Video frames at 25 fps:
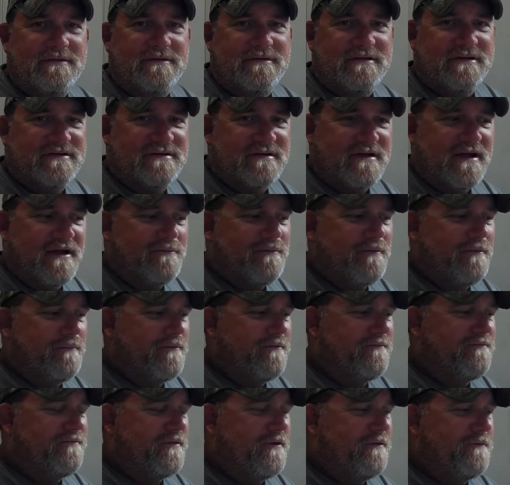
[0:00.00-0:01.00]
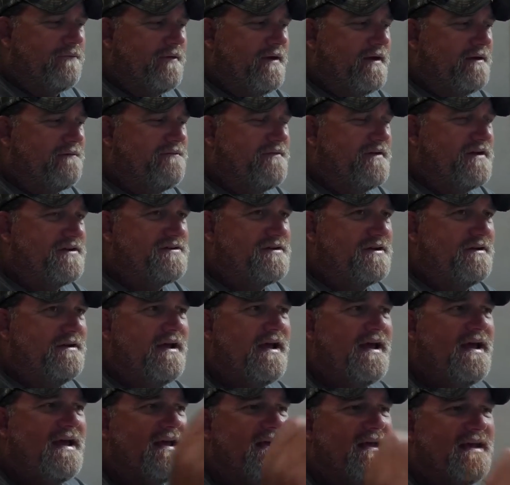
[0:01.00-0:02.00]
Just like when we're float rig fishing,
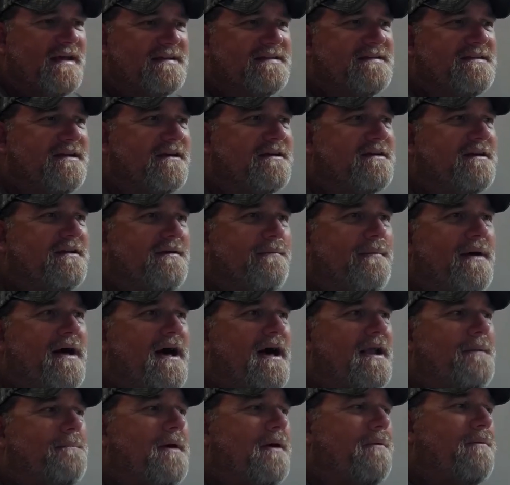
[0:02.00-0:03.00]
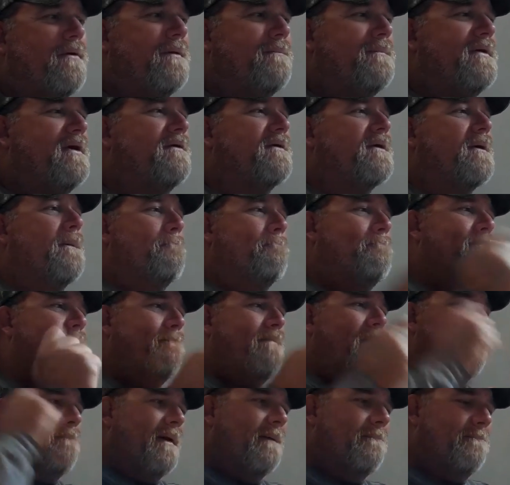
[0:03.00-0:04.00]
you get stuck in the bottom, I want to be able to go bum,
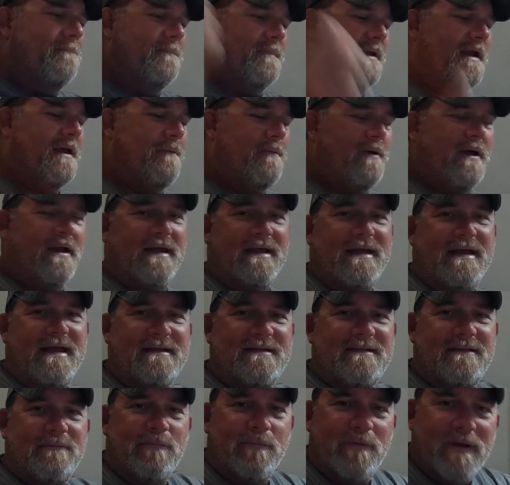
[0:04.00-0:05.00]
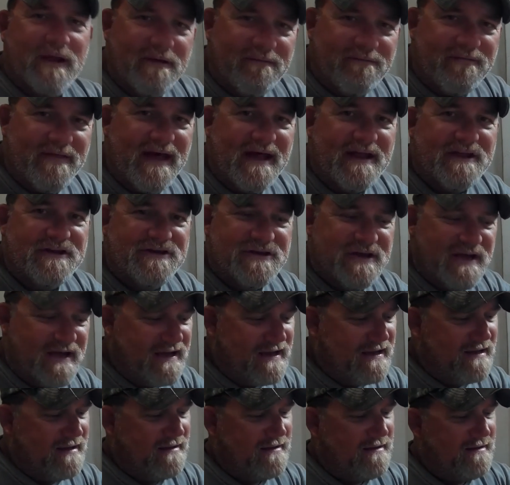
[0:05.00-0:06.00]
bum, bum, and I want to get rid of that
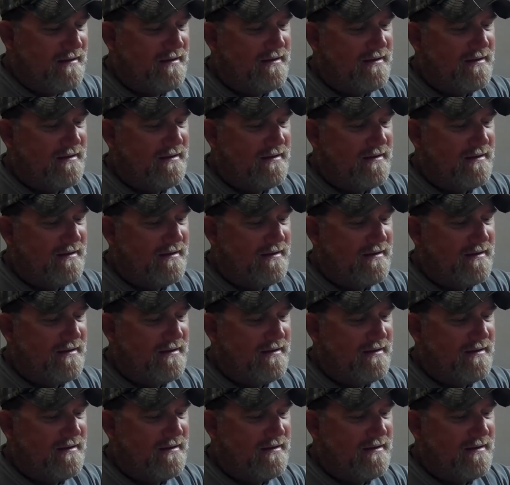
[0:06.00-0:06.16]
jig,